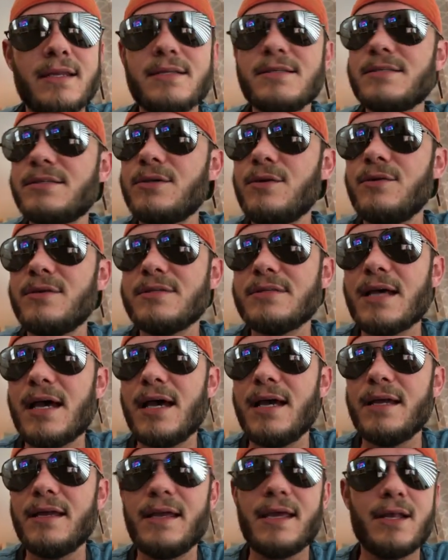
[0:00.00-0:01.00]
as soon as
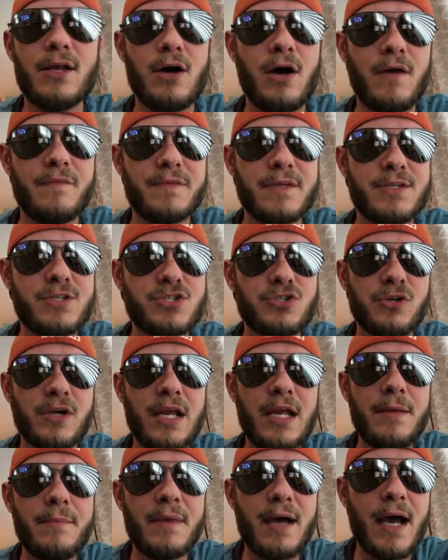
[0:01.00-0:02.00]
I get off this
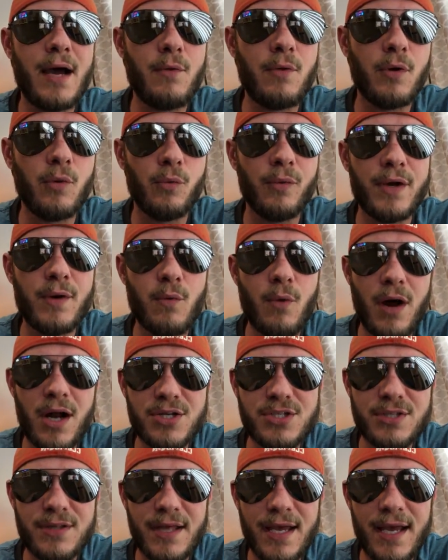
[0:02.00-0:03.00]
stream, I will
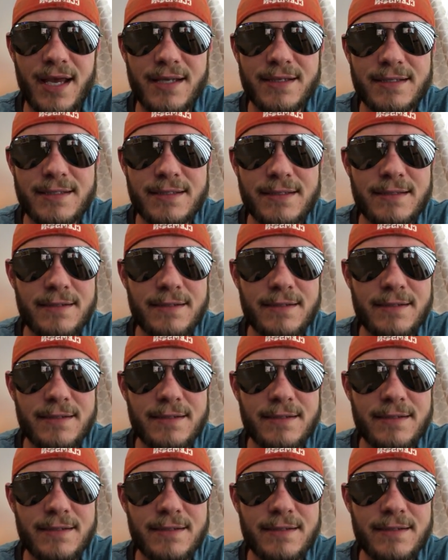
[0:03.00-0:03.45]
rewatch that.